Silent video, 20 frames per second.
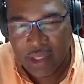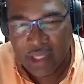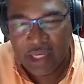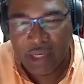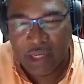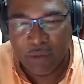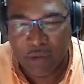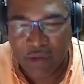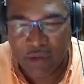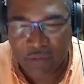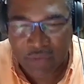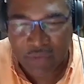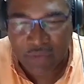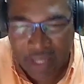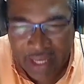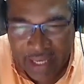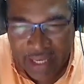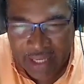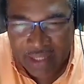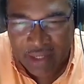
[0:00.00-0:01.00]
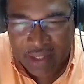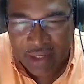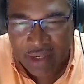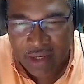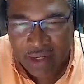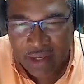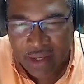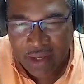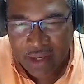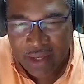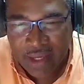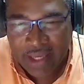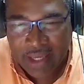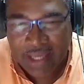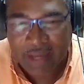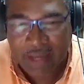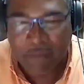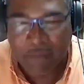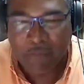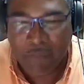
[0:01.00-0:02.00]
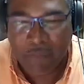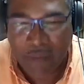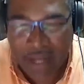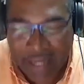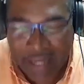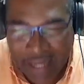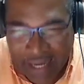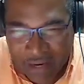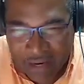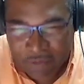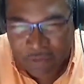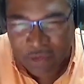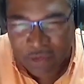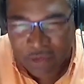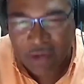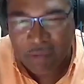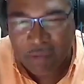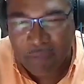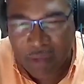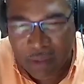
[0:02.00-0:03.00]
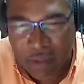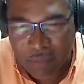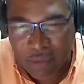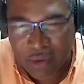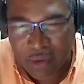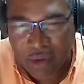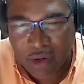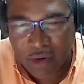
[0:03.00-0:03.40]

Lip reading: they would have had an African member